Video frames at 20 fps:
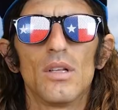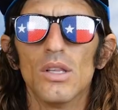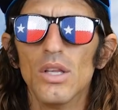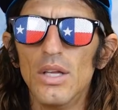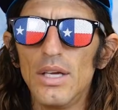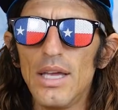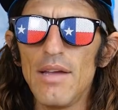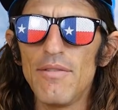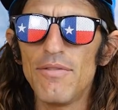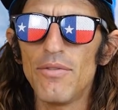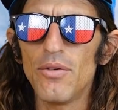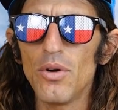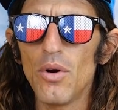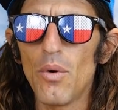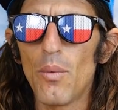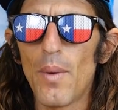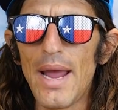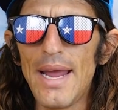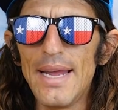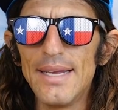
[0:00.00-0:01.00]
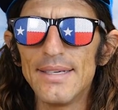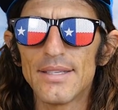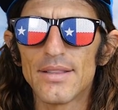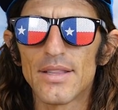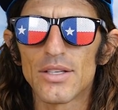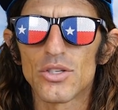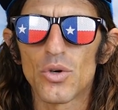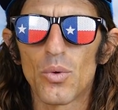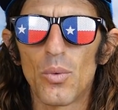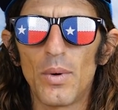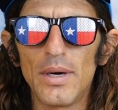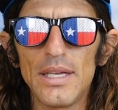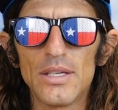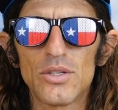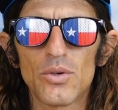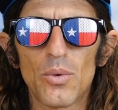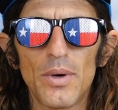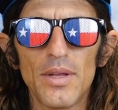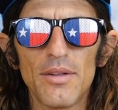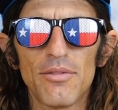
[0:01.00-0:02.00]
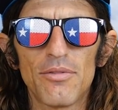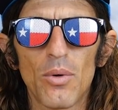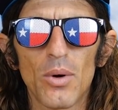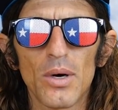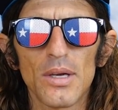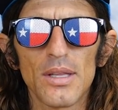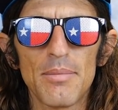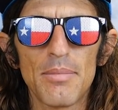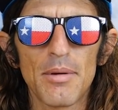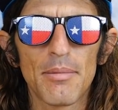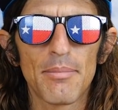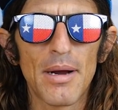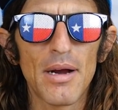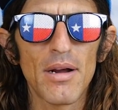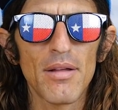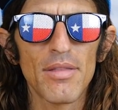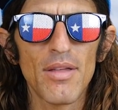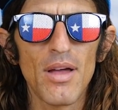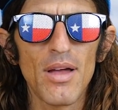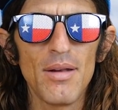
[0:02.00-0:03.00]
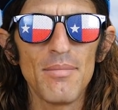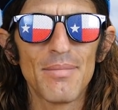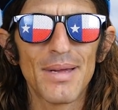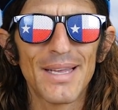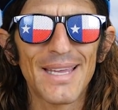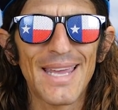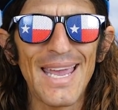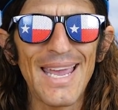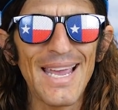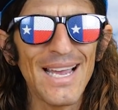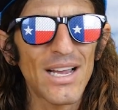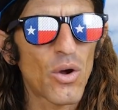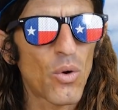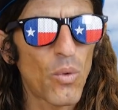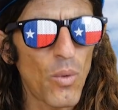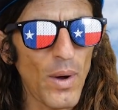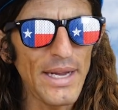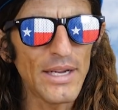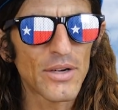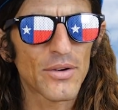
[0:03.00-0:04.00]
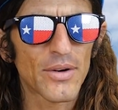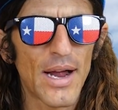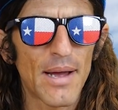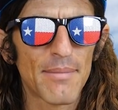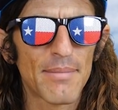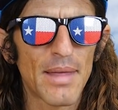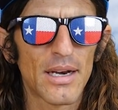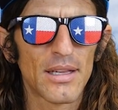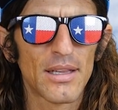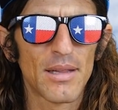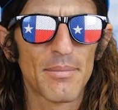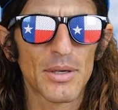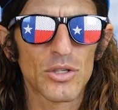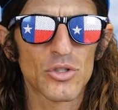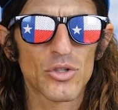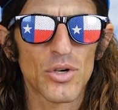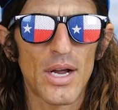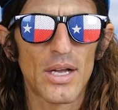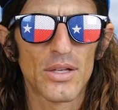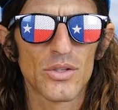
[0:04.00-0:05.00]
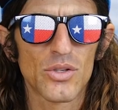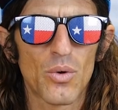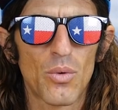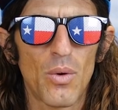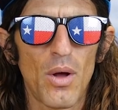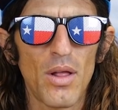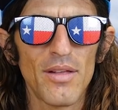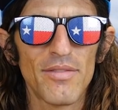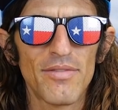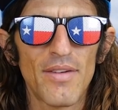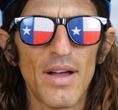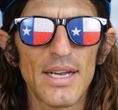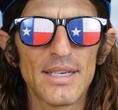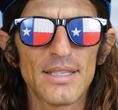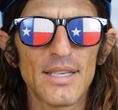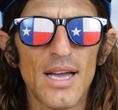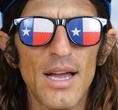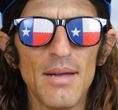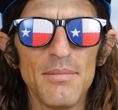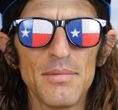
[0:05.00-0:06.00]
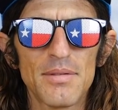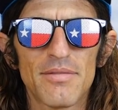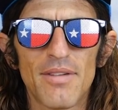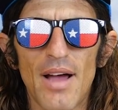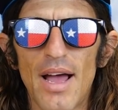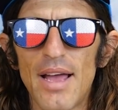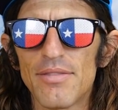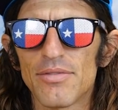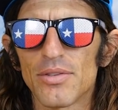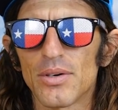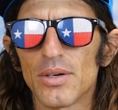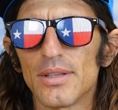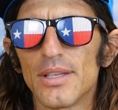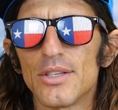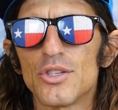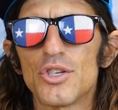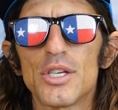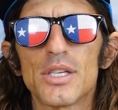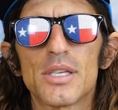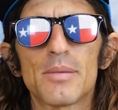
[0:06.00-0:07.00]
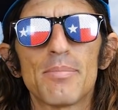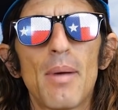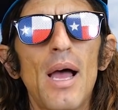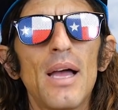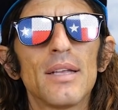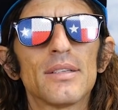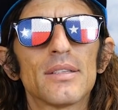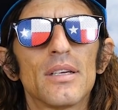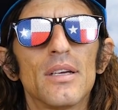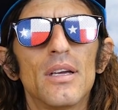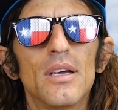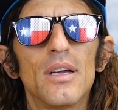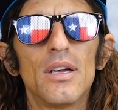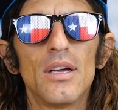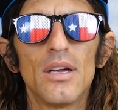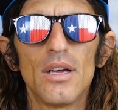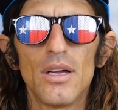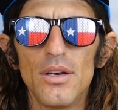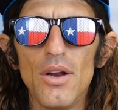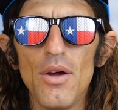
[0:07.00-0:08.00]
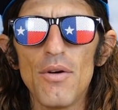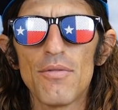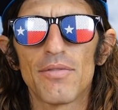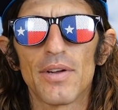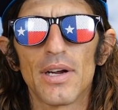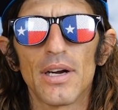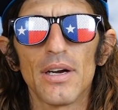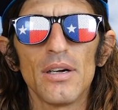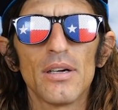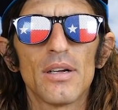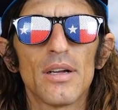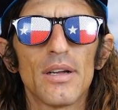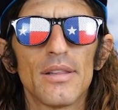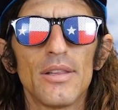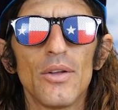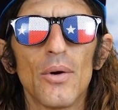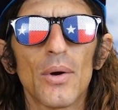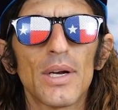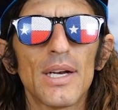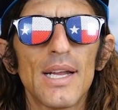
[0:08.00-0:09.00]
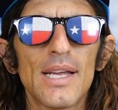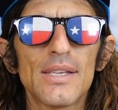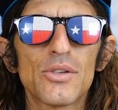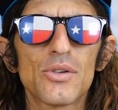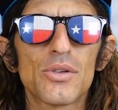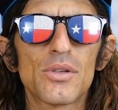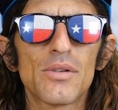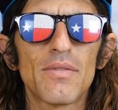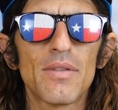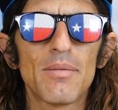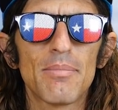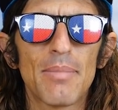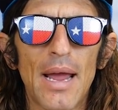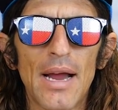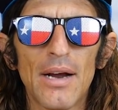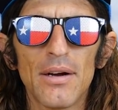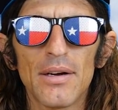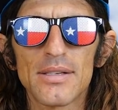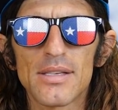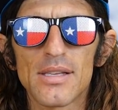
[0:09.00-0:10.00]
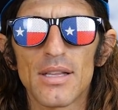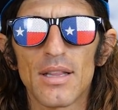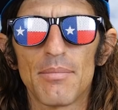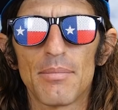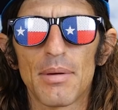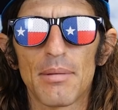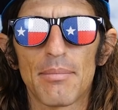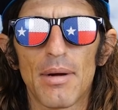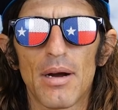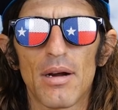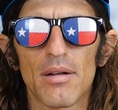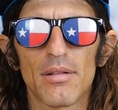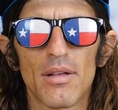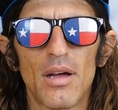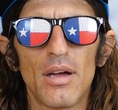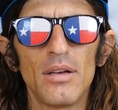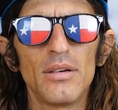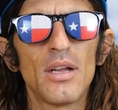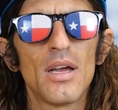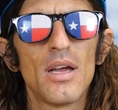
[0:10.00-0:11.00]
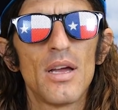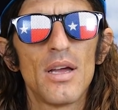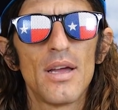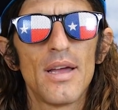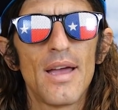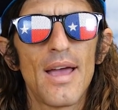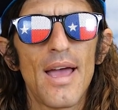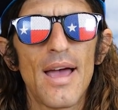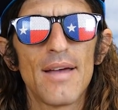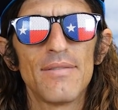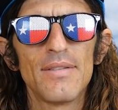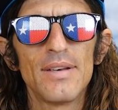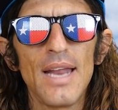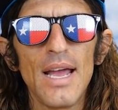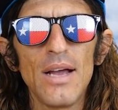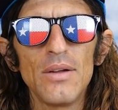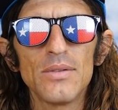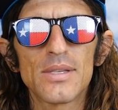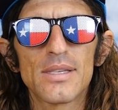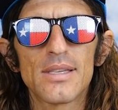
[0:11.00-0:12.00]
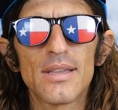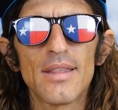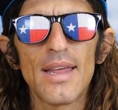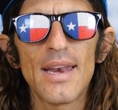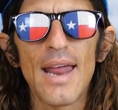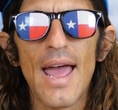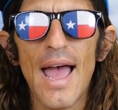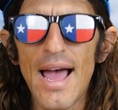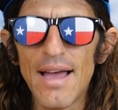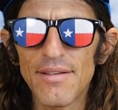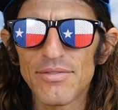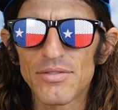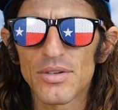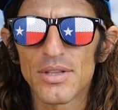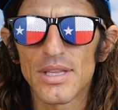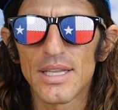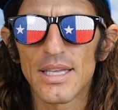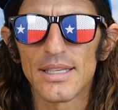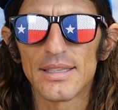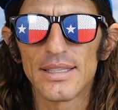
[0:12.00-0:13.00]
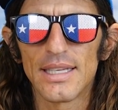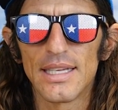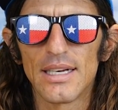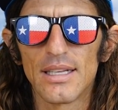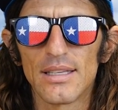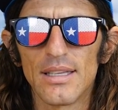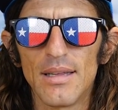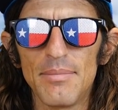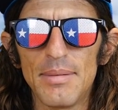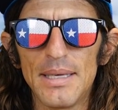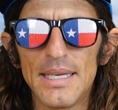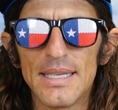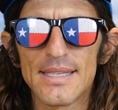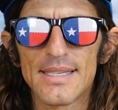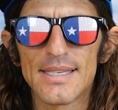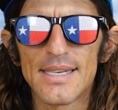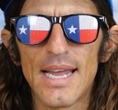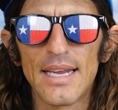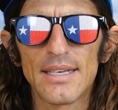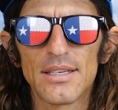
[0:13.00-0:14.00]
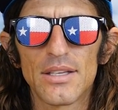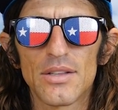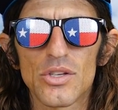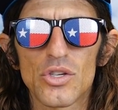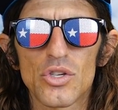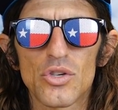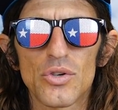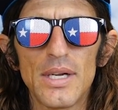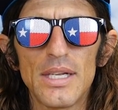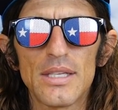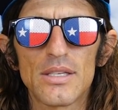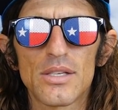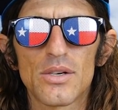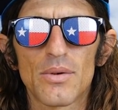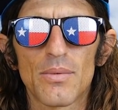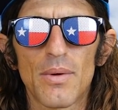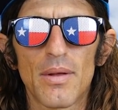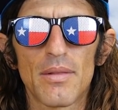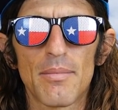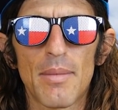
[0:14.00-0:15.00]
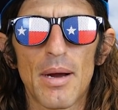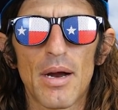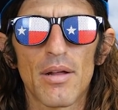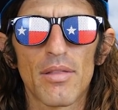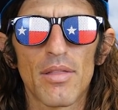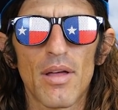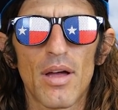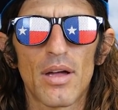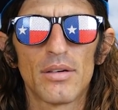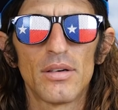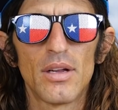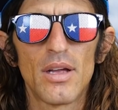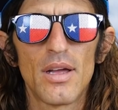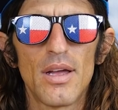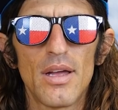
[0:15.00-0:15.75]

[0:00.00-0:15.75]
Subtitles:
Looking for a way into the 2024 Olympic Marathon but can't quite grab that Olympic trials qualifying time to vie for a legit spot? No fear. The organizers of the Paris Olympic Marathon have announced that after the elite Olympians take to the streets to run the marathon,